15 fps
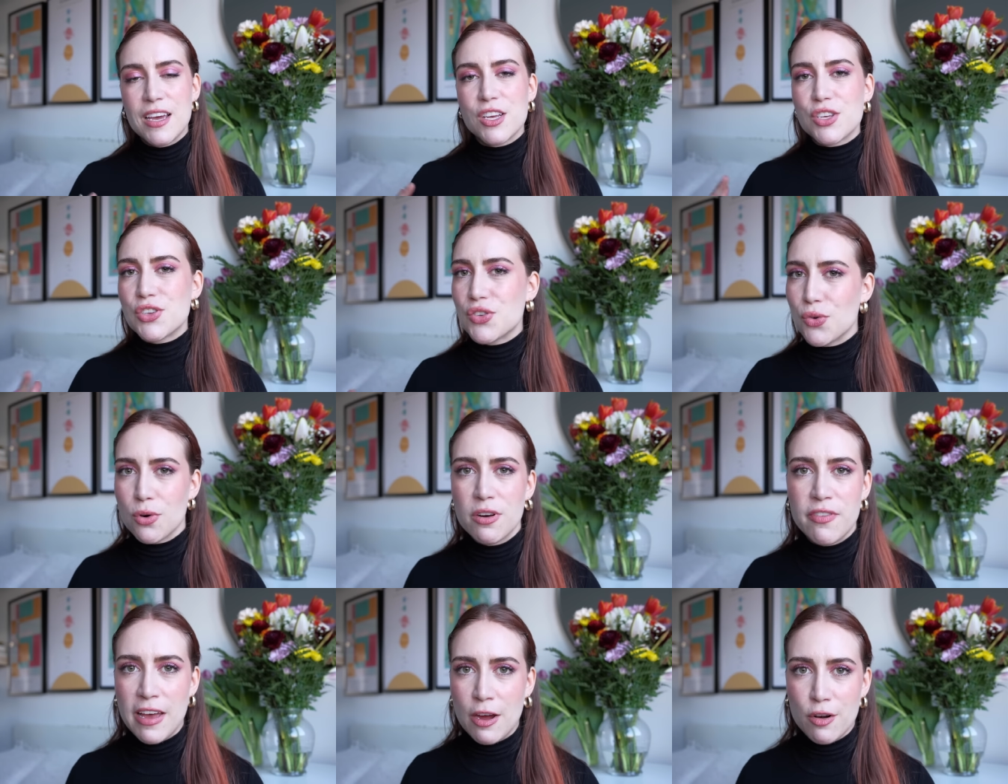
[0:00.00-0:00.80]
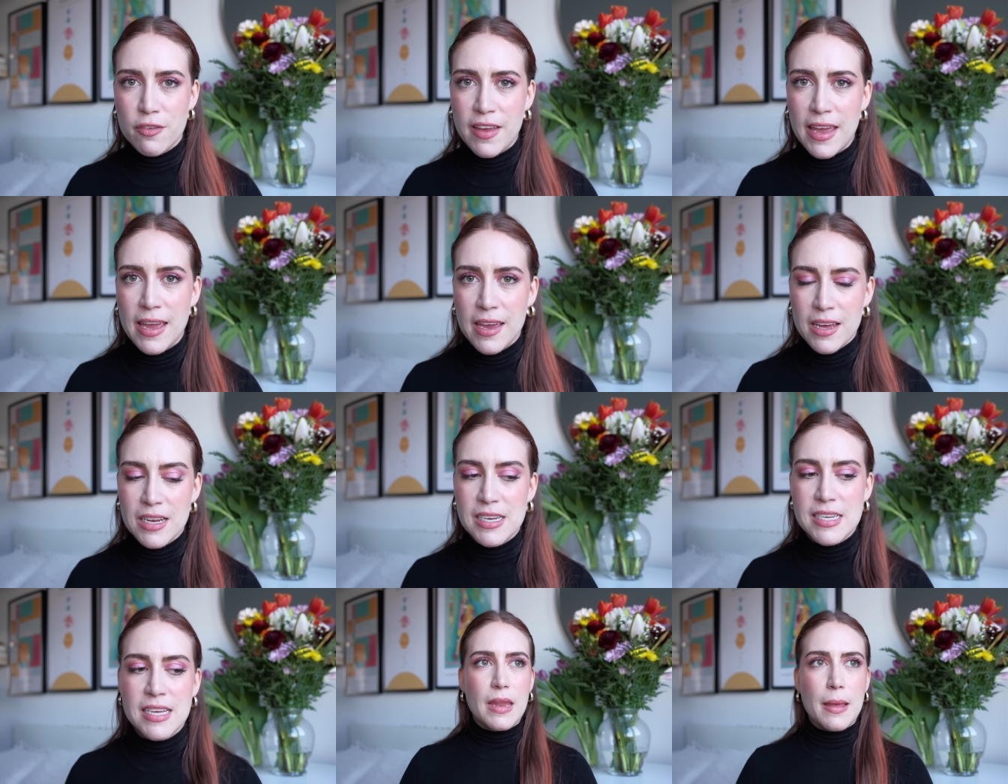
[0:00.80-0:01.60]
sort of out of
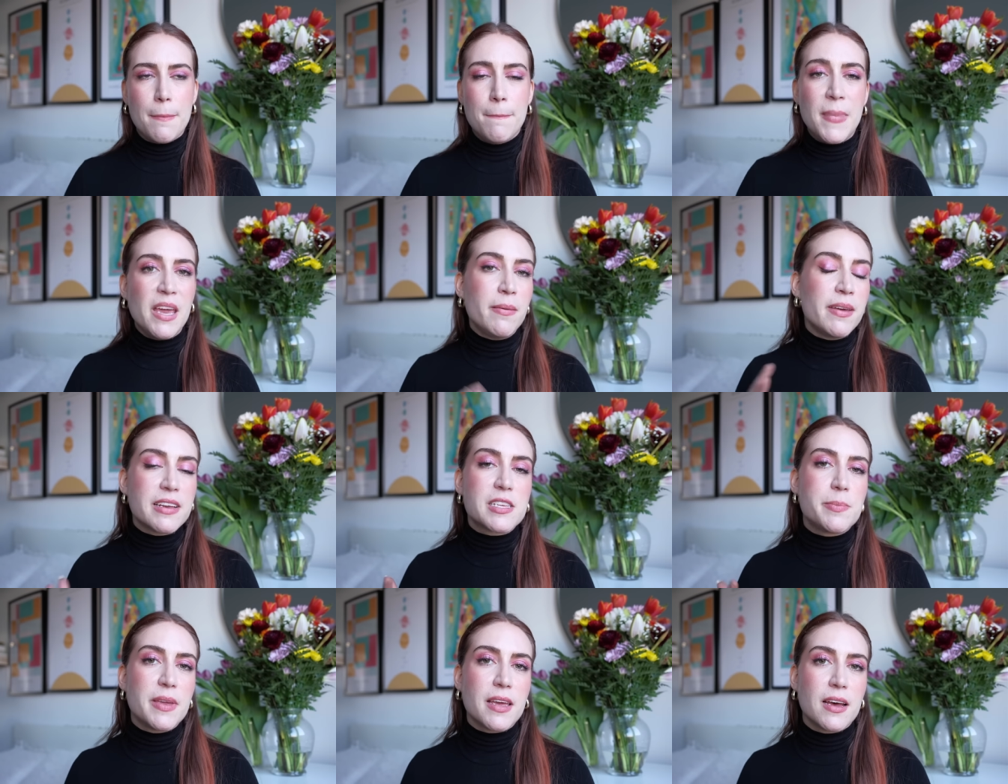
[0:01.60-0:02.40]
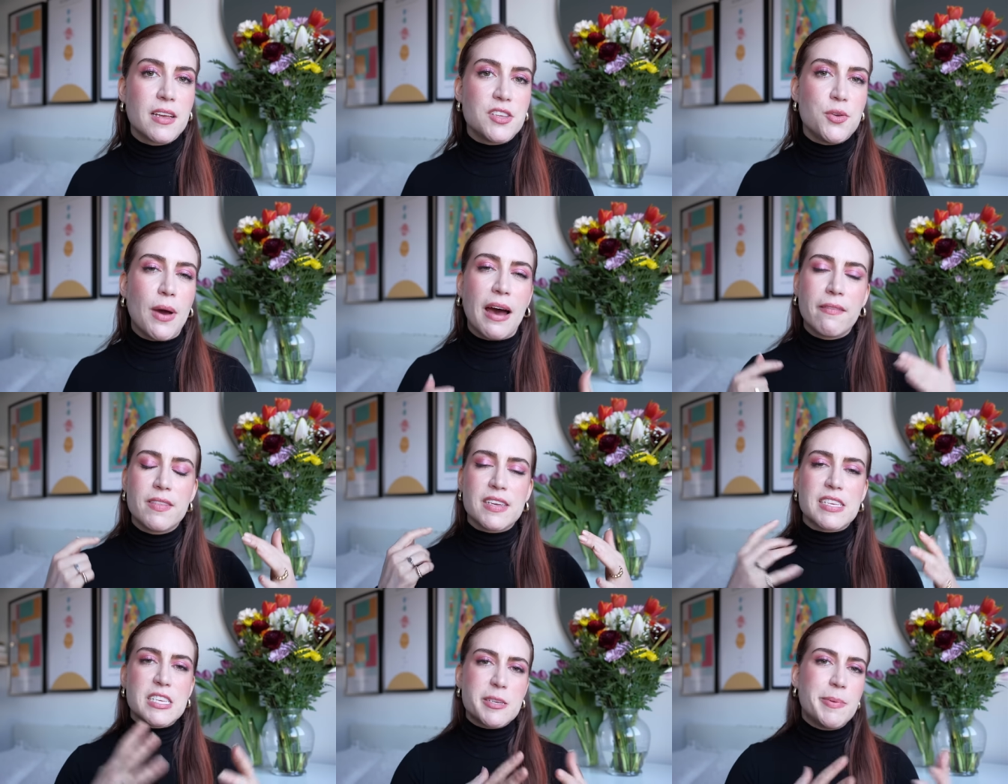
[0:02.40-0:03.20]
hand. Maybe it's because you have
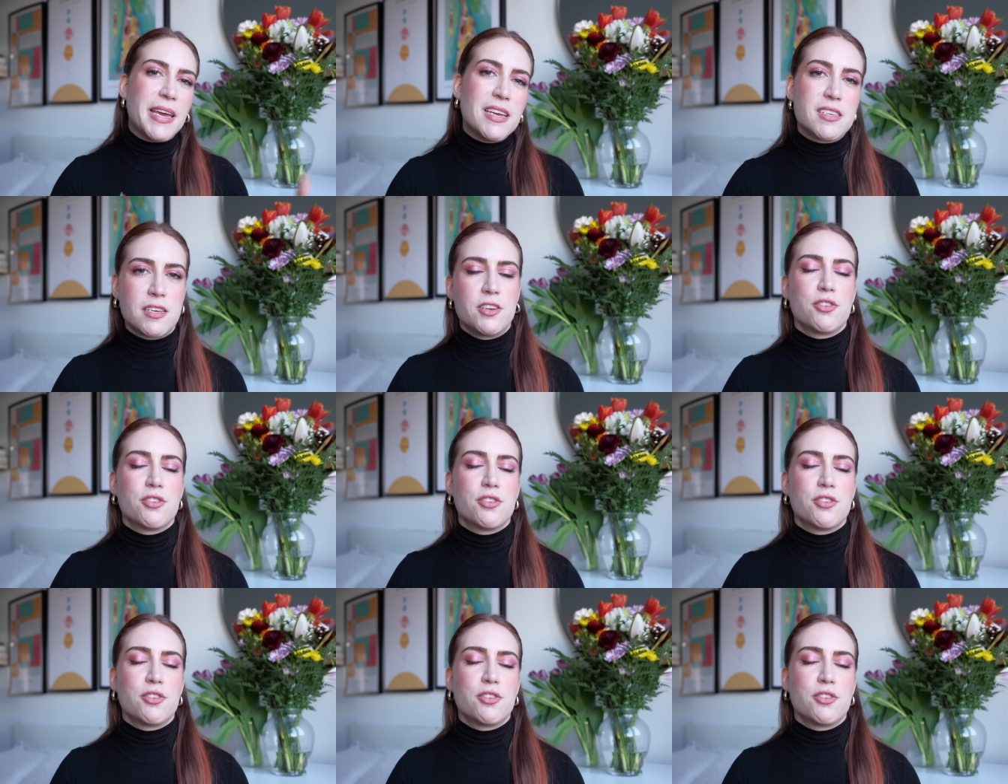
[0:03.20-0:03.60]
this space in